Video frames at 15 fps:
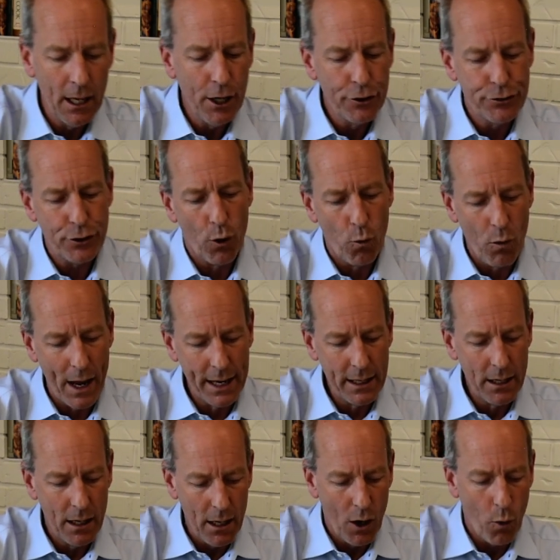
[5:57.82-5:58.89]
So
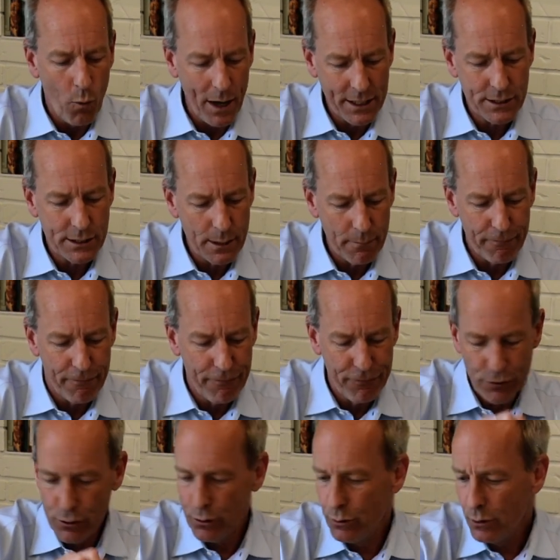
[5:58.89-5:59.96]
when some
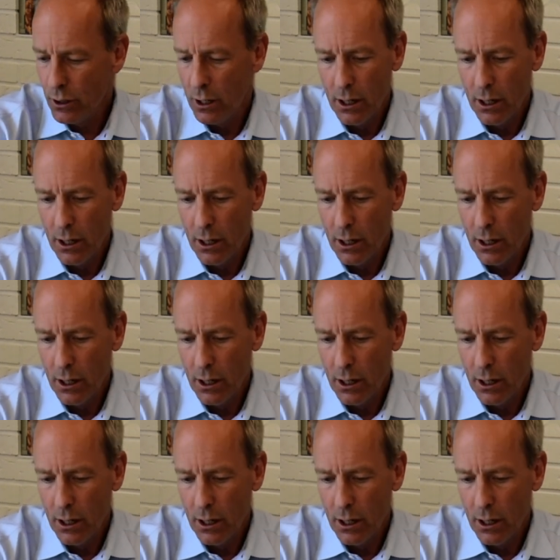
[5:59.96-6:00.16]
food